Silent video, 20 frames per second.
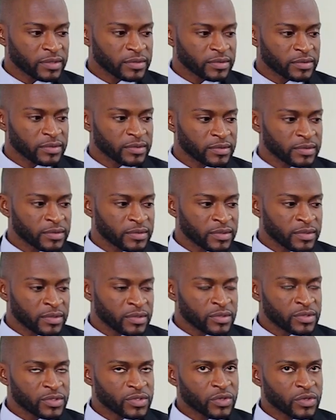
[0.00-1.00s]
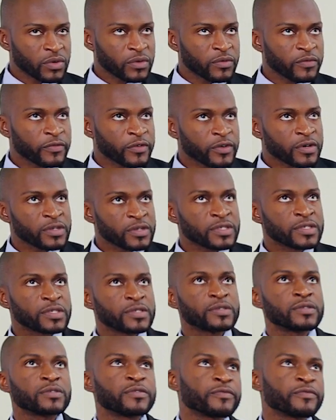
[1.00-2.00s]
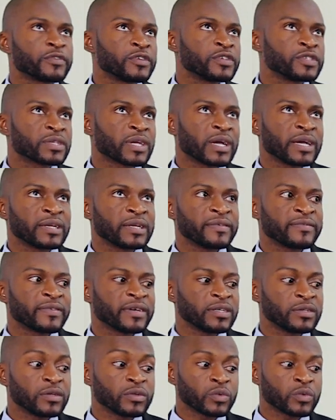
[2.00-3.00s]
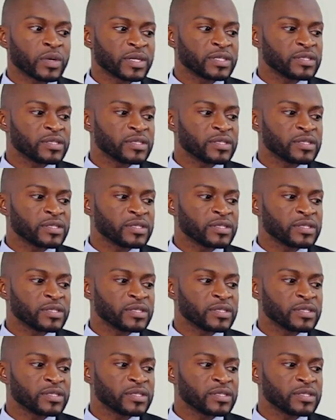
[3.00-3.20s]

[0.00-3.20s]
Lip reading: Here at VTDI, we offer ICT-based